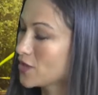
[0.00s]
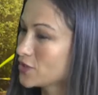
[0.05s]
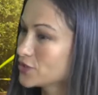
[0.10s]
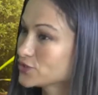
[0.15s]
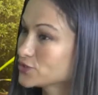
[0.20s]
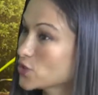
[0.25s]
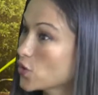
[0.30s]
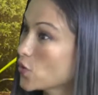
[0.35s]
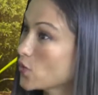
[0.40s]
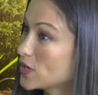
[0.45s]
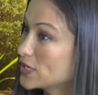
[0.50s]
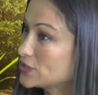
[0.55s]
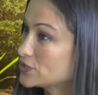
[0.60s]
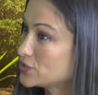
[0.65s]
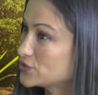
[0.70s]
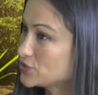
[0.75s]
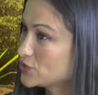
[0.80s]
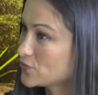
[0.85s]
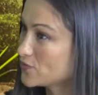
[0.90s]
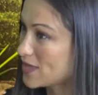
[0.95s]
So in
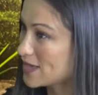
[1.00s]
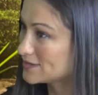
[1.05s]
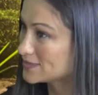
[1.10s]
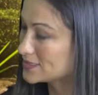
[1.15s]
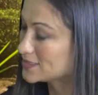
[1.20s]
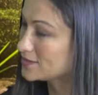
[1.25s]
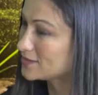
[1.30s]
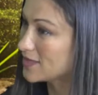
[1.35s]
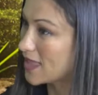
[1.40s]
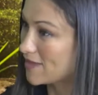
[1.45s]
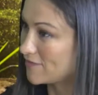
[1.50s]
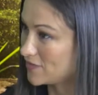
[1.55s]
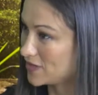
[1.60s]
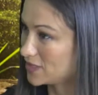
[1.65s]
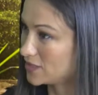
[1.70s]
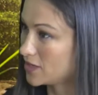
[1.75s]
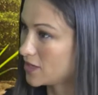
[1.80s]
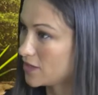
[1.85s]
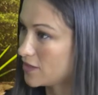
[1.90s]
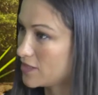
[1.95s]

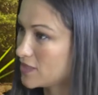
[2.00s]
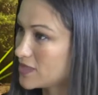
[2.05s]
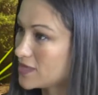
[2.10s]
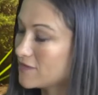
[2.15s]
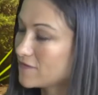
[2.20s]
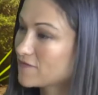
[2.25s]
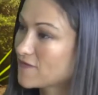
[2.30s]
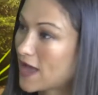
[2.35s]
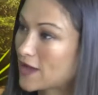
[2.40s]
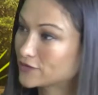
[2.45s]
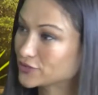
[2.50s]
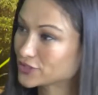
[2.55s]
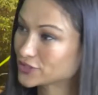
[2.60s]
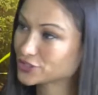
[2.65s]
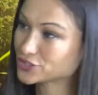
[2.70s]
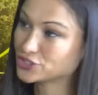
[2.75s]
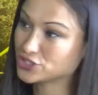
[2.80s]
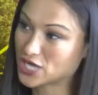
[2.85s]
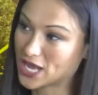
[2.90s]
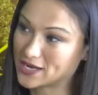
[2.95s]
2011, the
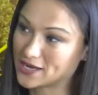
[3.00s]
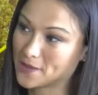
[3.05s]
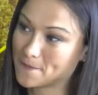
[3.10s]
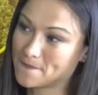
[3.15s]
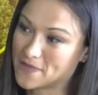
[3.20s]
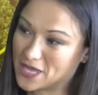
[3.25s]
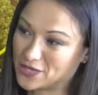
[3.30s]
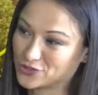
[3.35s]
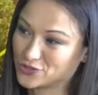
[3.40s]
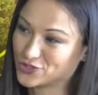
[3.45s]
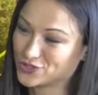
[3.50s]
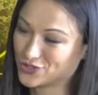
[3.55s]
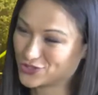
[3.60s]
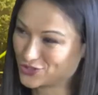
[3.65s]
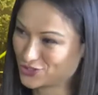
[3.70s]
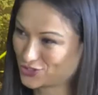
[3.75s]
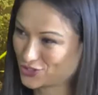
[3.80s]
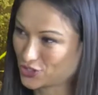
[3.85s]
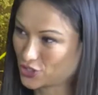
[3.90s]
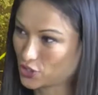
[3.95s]
founder, Jenna Ben
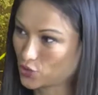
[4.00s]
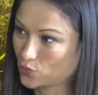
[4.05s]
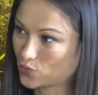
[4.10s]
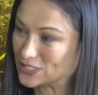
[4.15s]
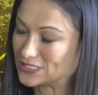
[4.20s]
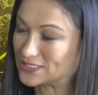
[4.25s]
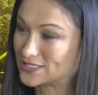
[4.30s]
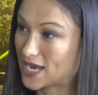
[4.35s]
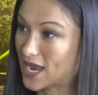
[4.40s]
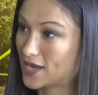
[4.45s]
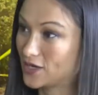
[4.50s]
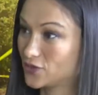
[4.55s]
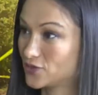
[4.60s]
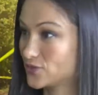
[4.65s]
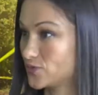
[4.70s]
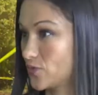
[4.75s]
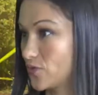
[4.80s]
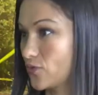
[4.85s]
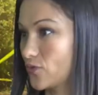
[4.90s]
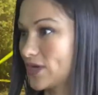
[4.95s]
Schercher, was
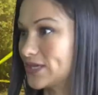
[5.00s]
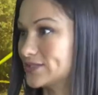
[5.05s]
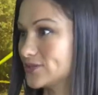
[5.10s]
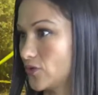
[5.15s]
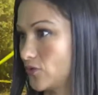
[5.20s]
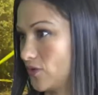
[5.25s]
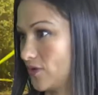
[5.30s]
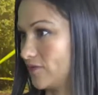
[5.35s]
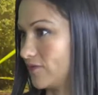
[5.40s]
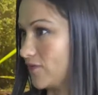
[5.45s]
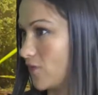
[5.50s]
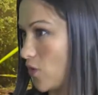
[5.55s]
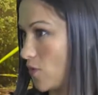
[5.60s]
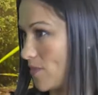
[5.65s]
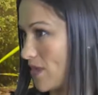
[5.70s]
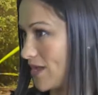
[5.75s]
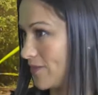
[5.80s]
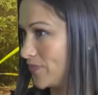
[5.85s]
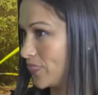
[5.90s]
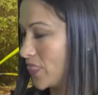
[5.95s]
diagnosed with gray zone
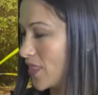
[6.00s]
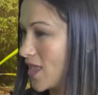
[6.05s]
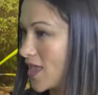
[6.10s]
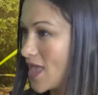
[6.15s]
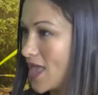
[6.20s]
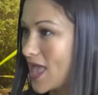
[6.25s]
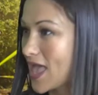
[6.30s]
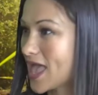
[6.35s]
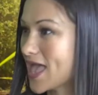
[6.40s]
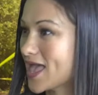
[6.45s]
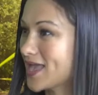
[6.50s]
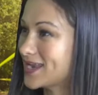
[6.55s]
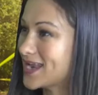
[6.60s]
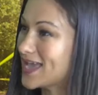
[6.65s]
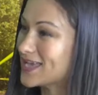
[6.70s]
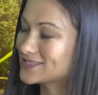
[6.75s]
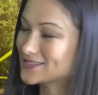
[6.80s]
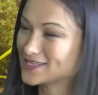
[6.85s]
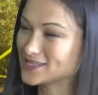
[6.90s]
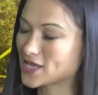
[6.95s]
lymphoma. And
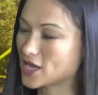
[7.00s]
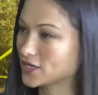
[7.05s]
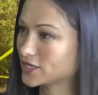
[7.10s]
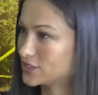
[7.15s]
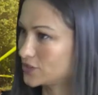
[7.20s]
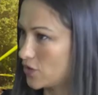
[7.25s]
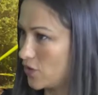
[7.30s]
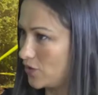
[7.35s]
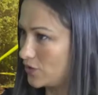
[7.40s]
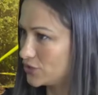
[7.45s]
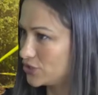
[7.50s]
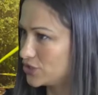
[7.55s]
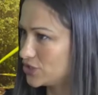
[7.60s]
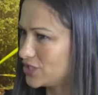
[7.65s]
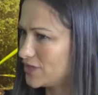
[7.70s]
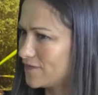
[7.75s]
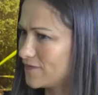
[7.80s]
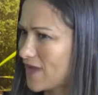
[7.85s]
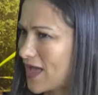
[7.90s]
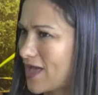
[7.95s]
as a young adult,
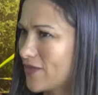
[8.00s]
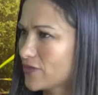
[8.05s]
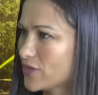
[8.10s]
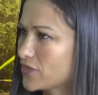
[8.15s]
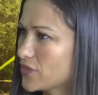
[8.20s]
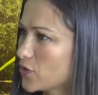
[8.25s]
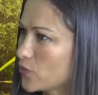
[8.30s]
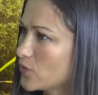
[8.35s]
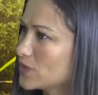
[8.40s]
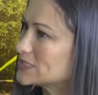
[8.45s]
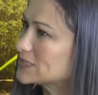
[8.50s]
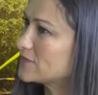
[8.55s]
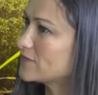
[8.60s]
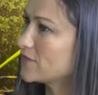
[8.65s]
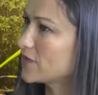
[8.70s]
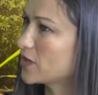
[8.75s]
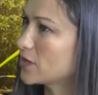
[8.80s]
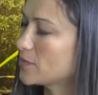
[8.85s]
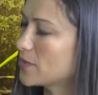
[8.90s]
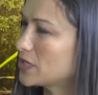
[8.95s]
she found that there wasn't
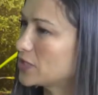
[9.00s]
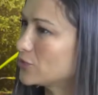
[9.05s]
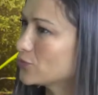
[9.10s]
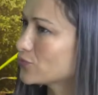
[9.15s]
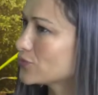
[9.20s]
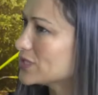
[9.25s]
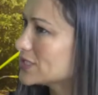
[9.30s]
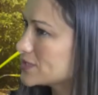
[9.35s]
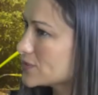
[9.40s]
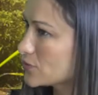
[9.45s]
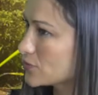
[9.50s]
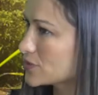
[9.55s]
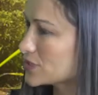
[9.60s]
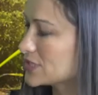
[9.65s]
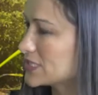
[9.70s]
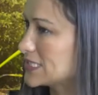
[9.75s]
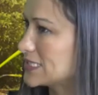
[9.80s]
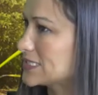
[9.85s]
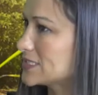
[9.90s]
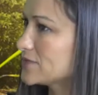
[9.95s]
very many
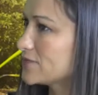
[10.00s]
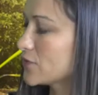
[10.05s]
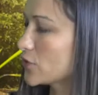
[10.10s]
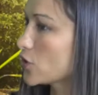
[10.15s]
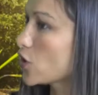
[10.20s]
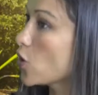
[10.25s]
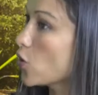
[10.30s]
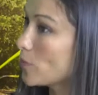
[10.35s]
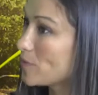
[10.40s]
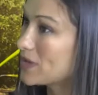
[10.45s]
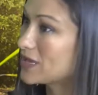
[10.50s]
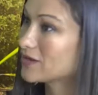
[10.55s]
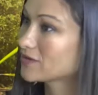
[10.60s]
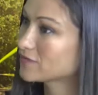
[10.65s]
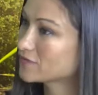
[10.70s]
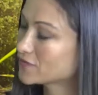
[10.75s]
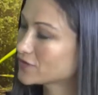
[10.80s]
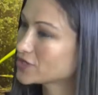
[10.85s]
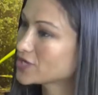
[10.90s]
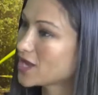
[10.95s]
resources for coping
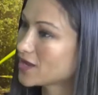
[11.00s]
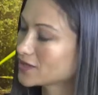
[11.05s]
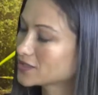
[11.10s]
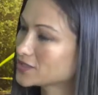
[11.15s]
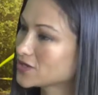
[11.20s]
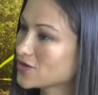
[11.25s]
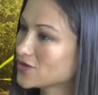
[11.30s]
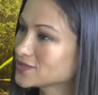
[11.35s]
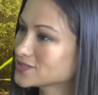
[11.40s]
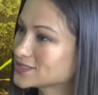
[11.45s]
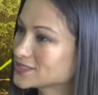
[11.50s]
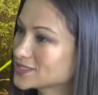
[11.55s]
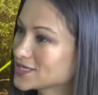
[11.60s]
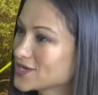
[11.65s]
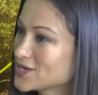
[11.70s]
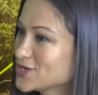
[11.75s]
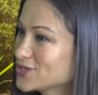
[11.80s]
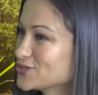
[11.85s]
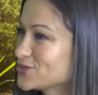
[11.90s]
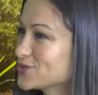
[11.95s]
for young adults.
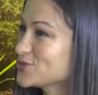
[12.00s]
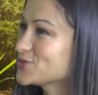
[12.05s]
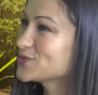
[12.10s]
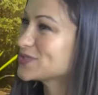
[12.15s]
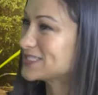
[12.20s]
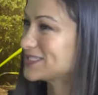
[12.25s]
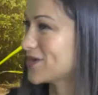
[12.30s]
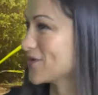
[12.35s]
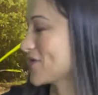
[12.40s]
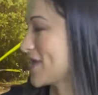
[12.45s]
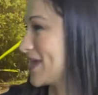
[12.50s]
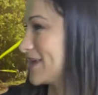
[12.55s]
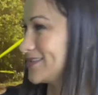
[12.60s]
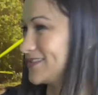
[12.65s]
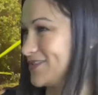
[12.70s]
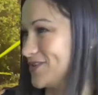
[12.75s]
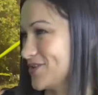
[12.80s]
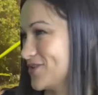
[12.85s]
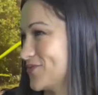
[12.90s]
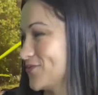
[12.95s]
So Twist Out
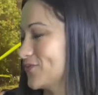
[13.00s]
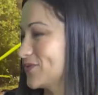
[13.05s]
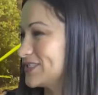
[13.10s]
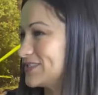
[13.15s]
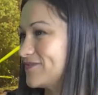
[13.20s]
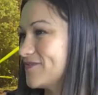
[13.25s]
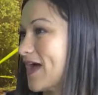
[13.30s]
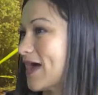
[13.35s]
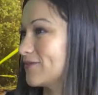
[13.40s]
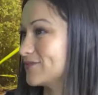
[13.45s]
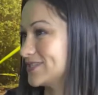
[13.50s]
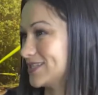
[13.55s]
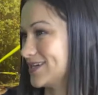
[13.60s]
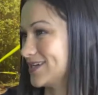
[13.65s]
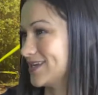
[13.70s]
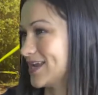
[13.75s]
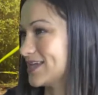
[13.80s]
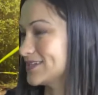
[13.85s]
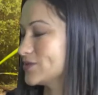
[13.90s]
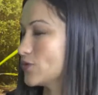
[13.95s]
Cancer was
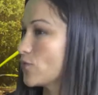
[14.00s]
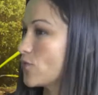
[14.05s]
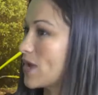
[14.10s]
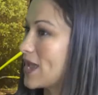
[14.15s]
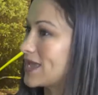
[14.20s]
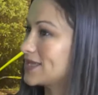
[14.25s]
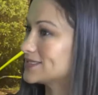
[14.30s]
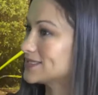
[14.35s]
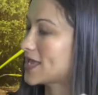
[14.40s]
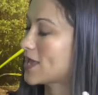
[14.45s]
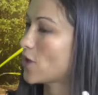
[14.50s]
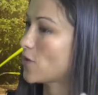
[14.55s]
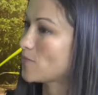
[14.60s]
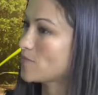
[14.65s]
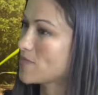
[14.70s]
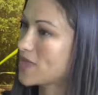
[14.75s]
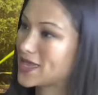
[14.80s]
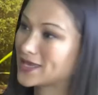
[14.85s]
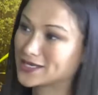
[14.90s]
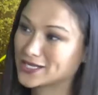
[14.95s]
founded as a way to help
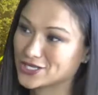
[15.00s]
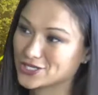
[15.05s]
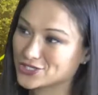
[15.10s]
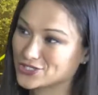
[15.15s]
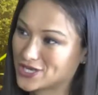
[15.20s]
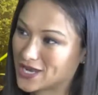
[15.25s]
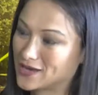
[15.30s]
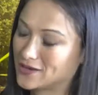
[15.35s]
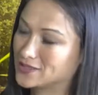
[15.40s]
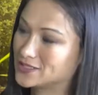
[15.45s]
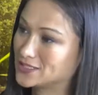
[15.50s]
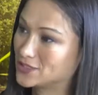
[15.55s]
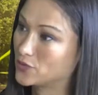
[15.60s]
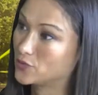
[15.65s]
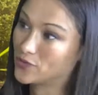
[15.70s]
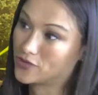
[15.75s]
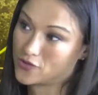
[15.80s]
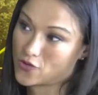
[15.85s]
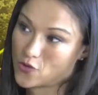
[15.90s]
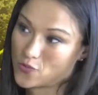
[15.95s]
manage and deal
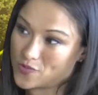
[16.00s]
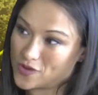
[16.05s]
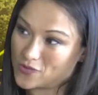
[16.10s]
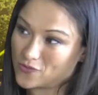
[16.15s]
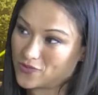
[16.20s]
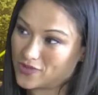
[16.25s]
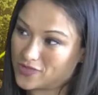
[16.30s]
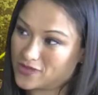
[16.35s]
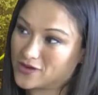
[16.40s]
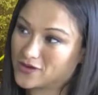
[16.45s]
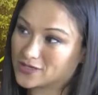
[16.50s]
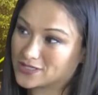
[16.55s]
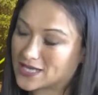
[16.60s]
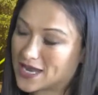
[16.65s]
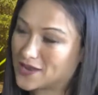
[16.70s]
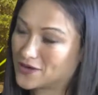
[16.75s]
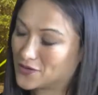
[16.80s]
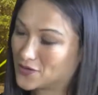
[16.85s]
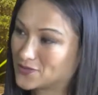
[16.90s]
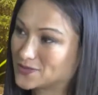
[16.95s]
with coping with your
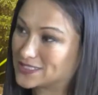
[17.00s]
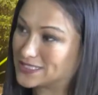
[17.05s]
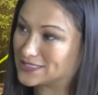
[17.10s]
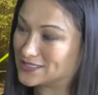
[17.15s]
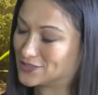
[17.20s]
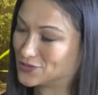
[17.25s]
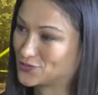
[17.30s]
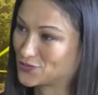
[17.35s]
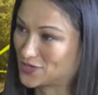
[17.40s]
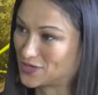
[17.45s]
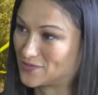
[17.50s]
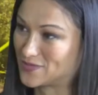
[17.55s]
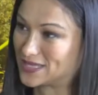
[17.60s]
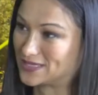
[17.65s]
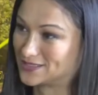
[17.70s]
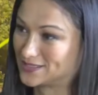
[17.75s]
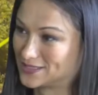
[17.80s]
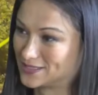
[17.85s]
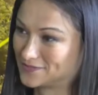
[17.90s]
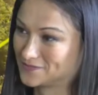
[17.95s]
diagnosis and
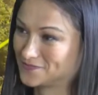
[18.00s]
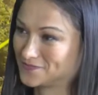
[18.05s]
treatment.